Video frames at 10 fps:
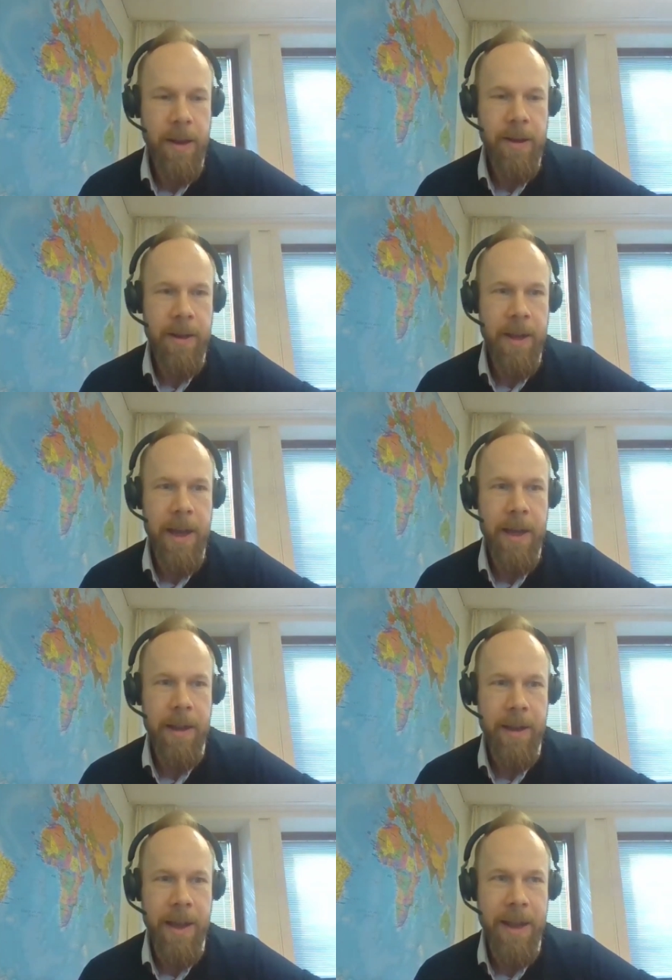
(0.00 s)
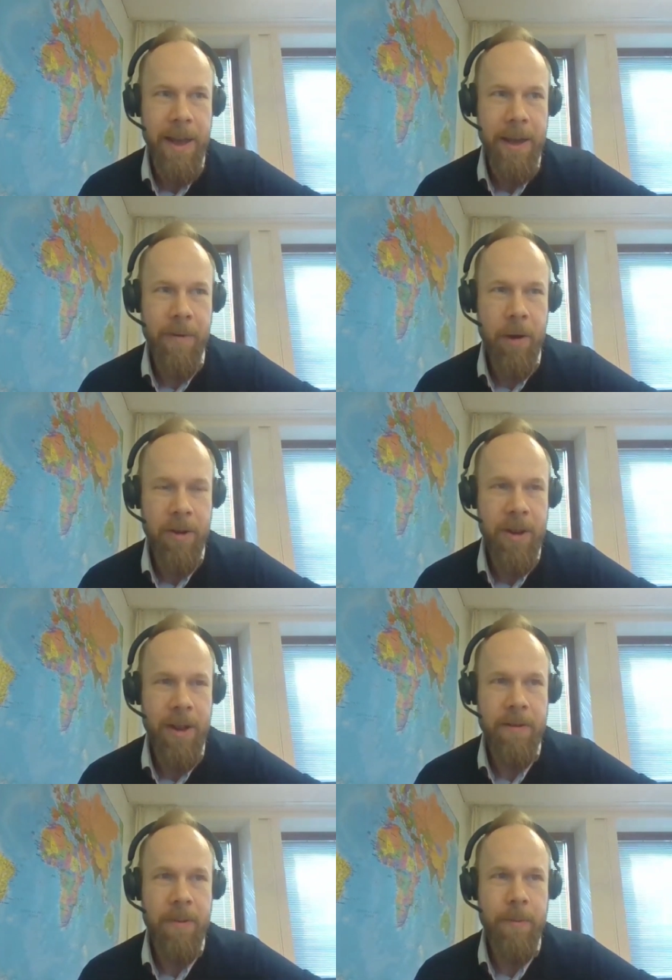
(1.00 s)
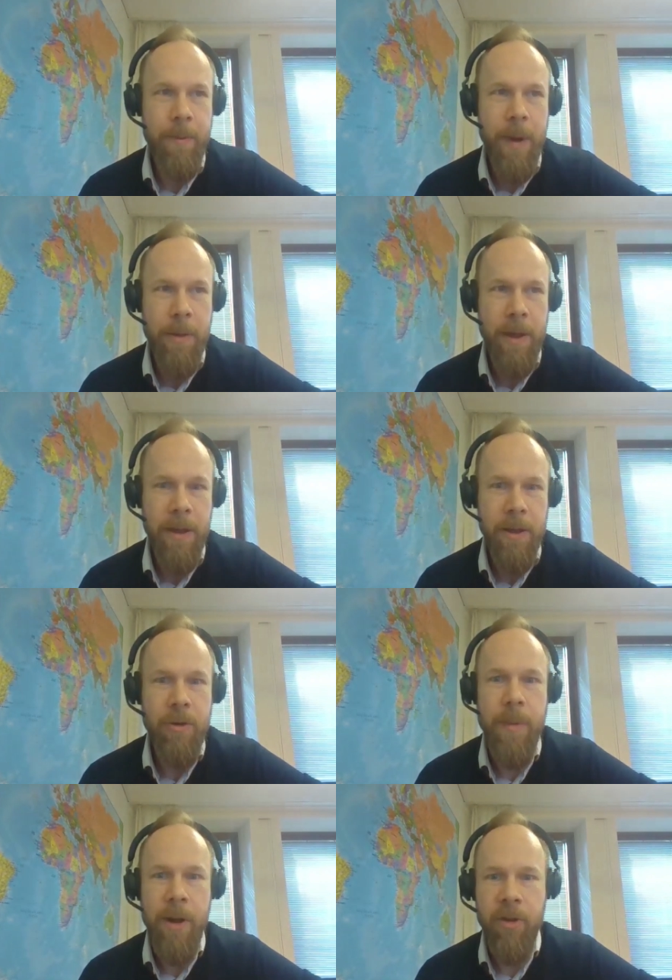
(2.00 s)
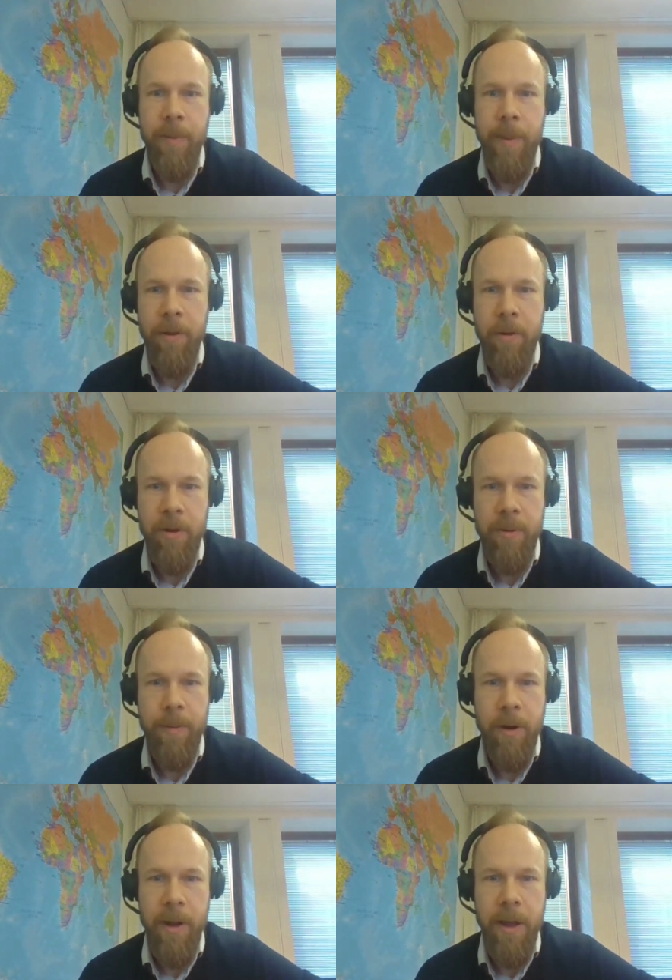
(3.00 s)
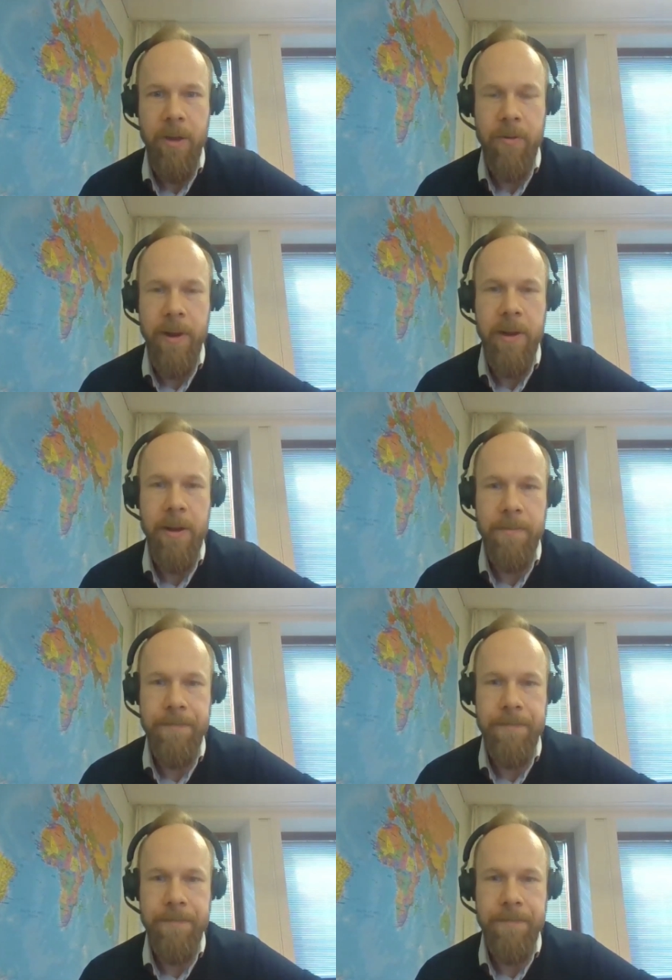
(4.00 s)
and not get get ahead of ourselves by thinking too much about the cross-border case right now